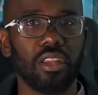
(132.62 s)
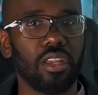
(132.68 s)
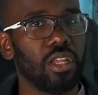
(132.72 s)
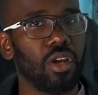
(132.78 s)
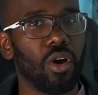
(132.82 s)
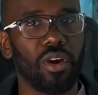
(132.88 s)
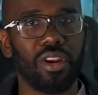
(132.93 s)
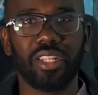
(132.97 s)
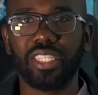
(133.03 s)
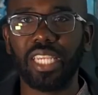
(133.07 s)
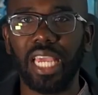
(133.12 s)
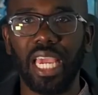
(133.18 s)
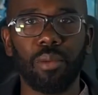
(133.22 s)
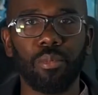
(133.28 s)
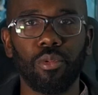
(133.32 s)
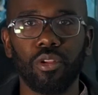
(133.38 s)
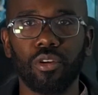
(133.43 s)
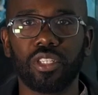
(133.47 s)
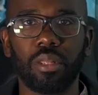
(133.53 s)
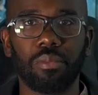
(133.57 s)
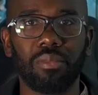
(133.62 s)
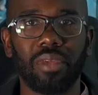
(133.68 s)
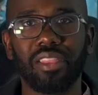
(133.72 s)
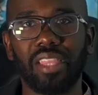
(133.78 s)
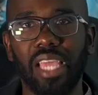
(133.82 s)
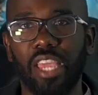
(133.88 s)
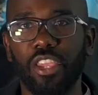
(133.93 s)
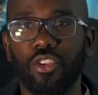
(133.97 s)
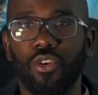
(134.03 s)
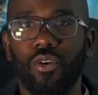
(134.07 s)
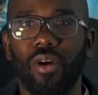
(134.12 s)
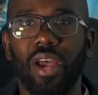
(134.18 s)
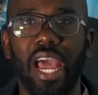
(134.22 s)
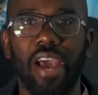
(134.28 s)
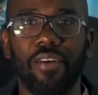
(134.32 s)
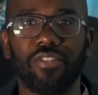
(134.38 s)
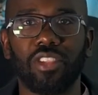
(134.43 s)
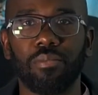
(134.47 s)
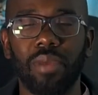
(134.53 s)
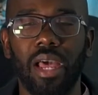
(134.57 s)
on a table or something like that. You don't
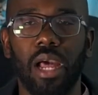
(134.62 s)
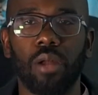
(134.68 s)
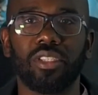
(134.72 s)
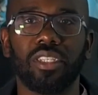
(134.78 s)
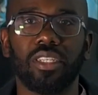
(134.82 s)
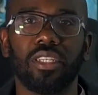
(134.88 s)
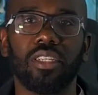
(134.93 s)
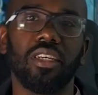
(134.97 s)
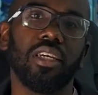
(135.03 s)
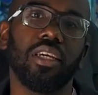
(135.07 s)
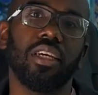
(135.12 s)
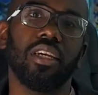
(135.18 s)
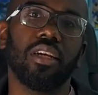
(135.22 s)
have to mount it.